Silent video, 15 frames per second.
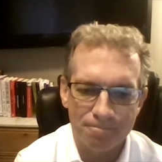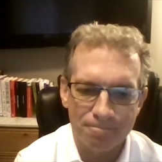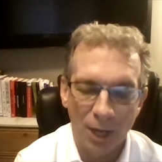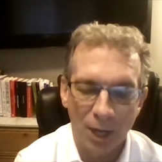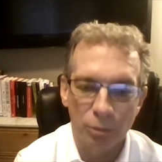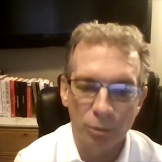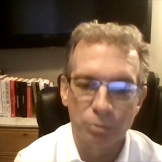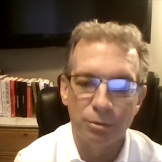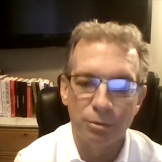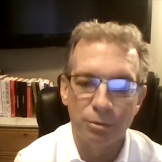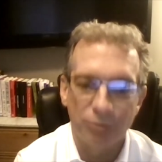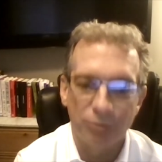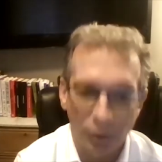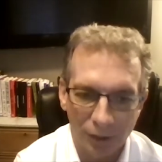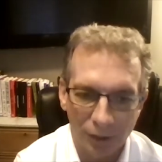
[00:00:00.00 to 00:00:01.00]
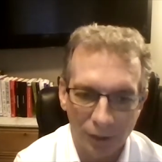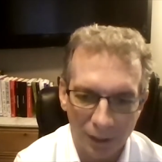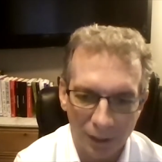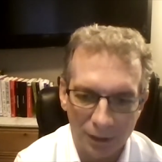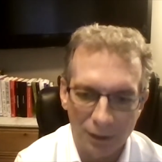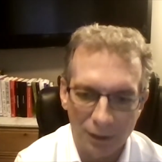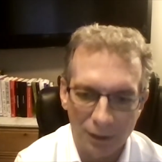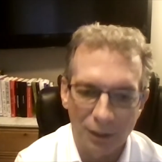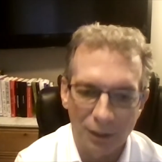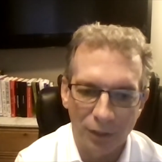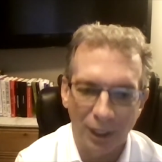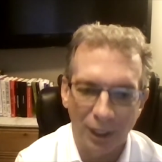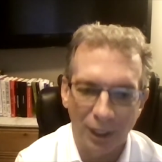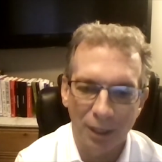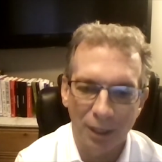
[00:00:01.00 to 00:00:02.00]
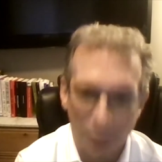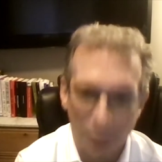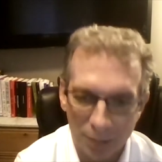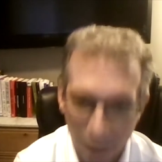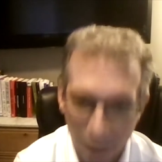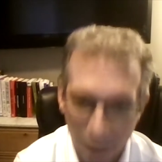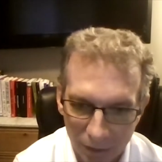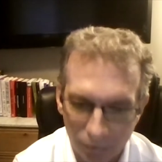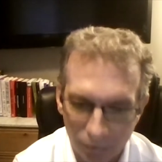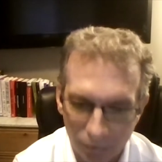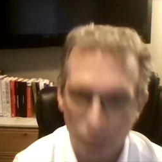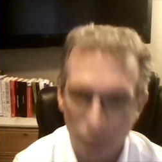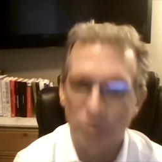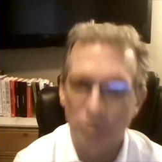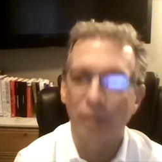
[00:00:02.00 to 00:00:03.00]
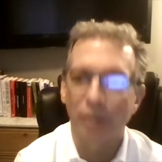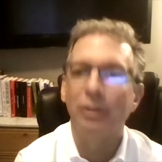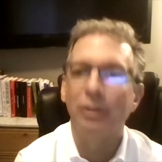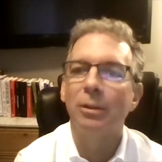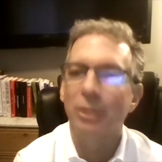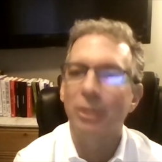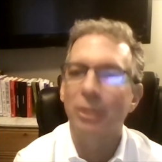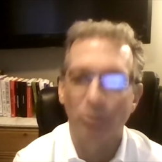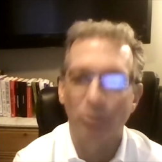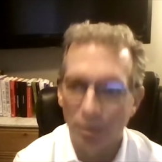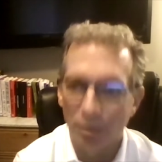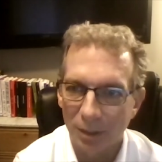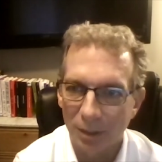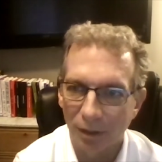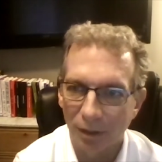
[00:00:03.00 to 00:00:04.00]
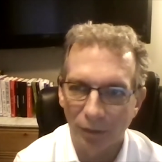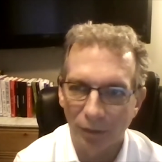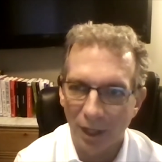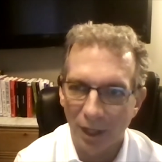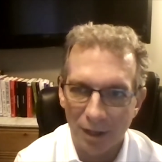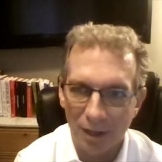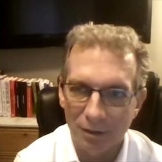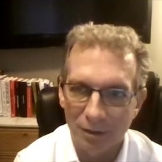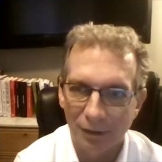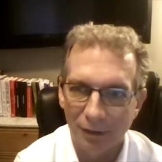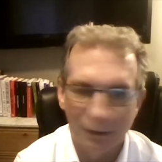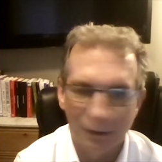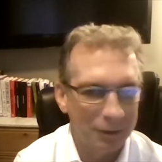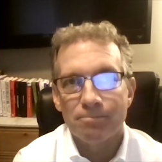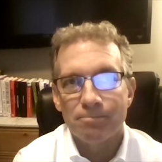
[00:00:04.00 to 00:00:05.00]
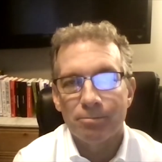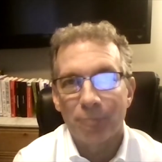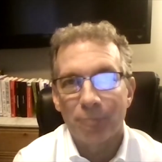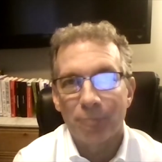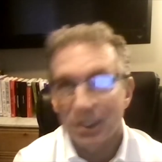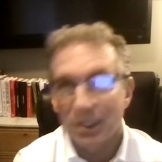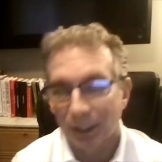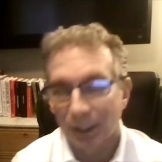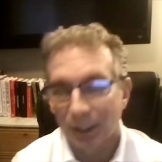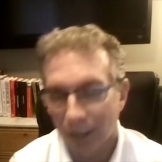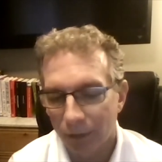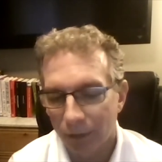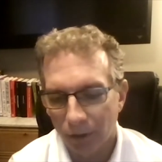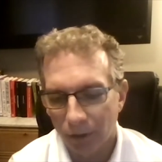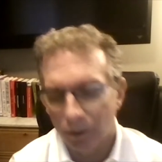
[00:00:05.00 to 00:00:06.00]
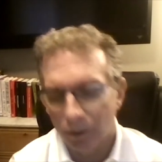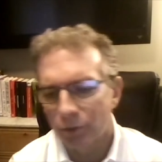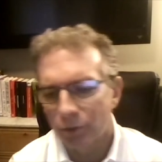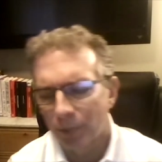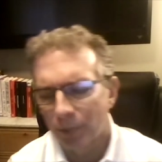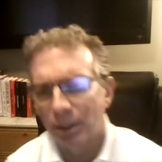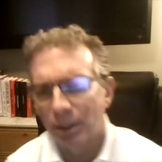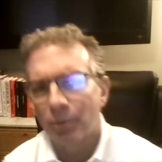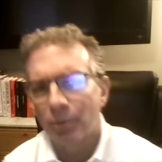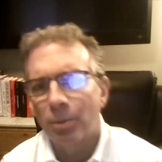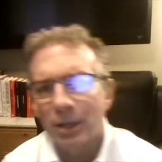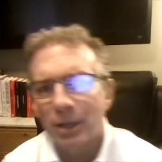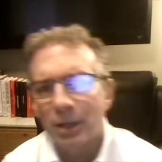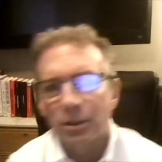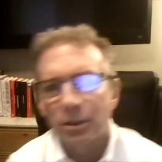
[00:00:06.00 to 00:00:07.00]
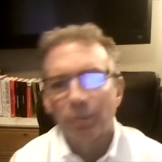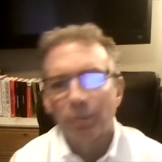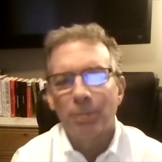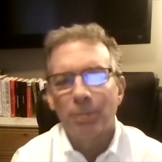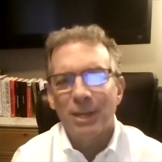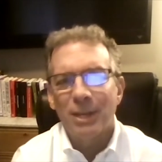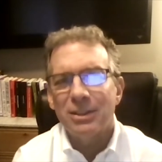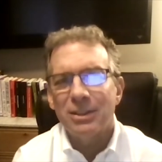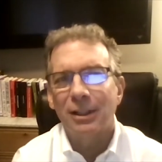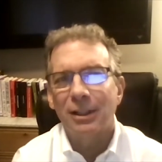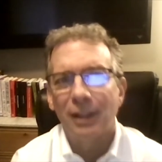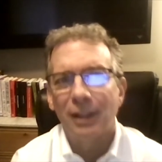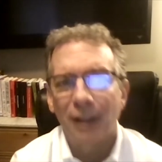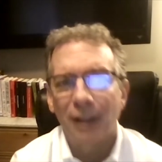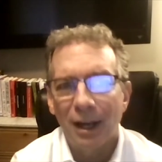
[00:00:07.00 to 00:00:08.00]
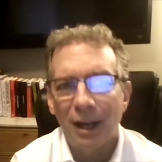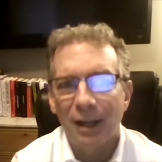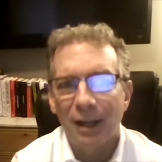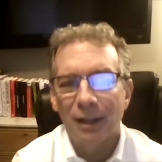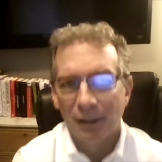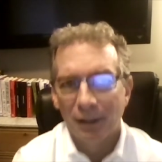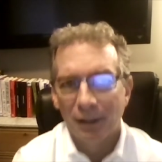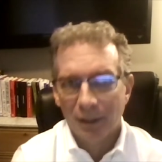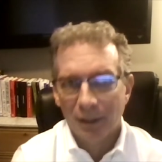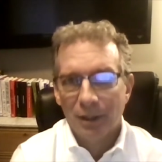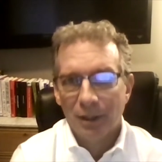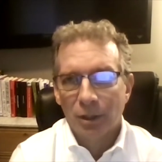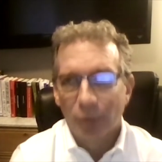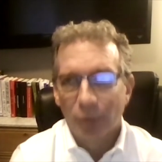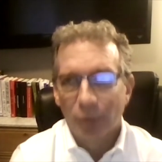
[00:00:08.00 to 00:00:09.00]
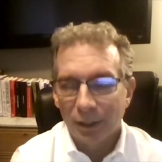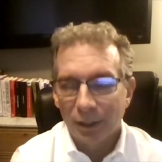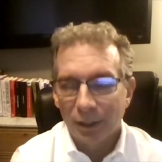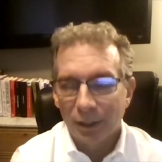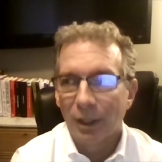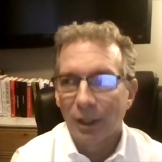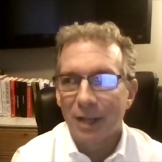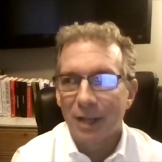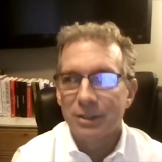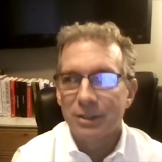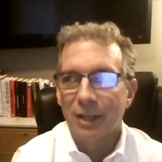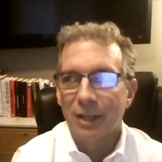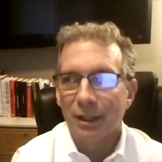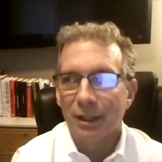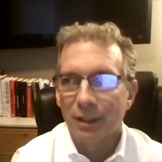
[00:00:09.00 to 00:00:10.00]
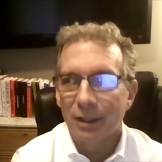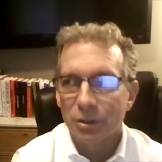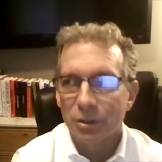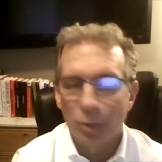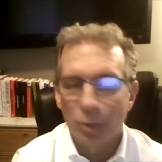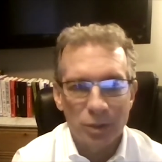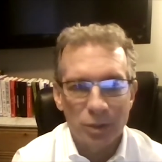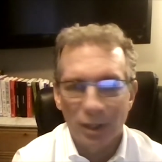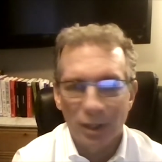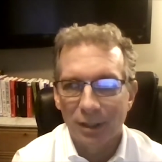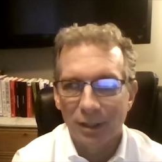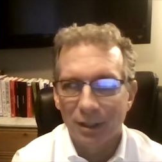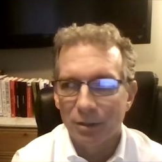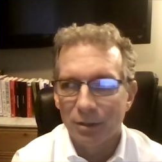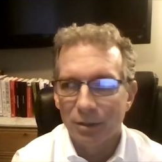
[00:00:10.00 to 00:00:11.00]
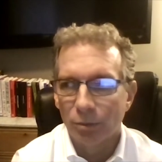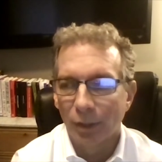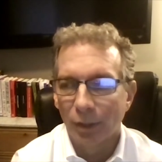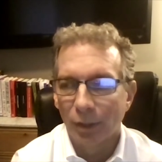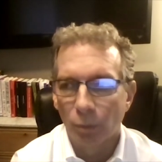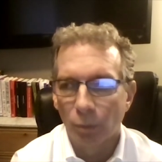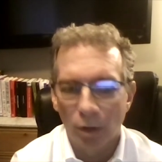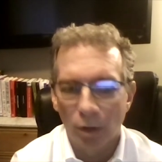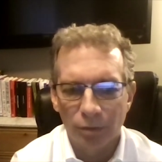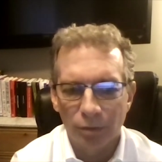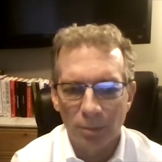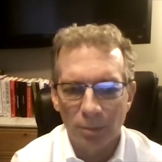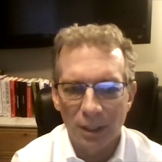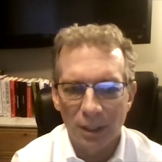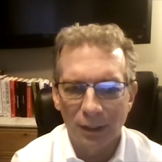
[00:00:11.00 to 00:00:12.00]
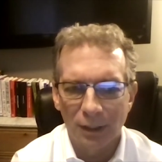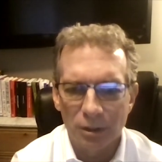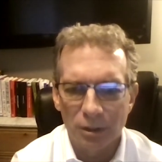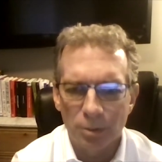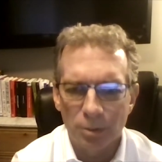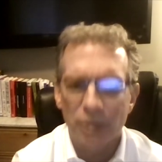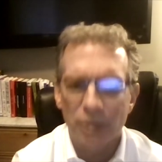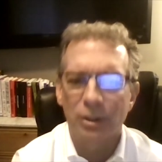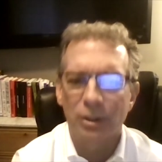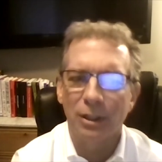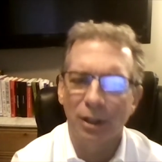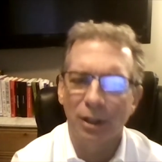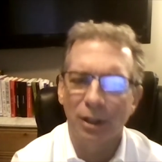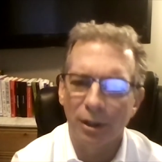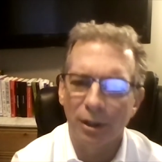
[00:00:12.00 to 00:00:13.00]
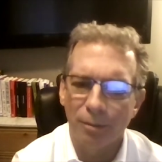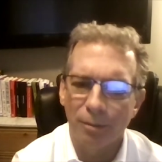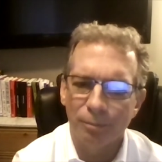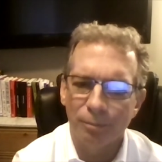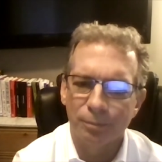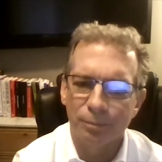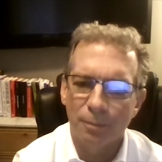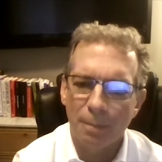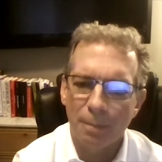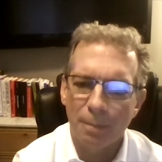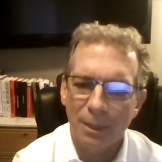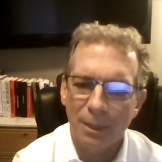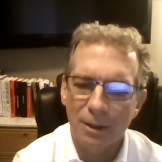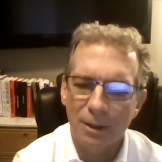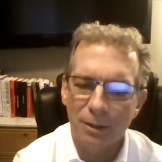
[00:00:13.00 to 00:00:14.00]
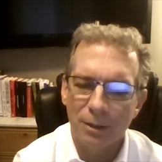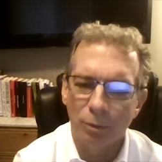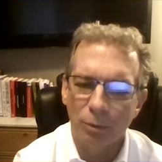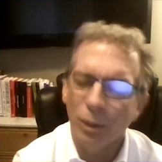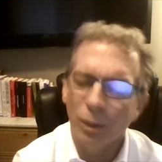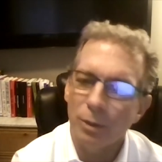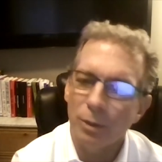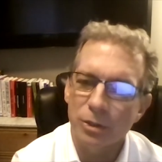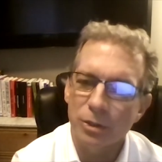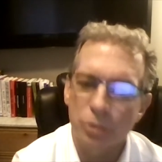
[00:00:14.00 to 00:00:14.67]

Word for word: was very lucky in that I had made money the first year, because I wouldn't be here if I had. Basically, I'll try to pick up the pace a little bit. Basically, I quickly realized that swing trading didn't really work for me, and especially it really wasn't the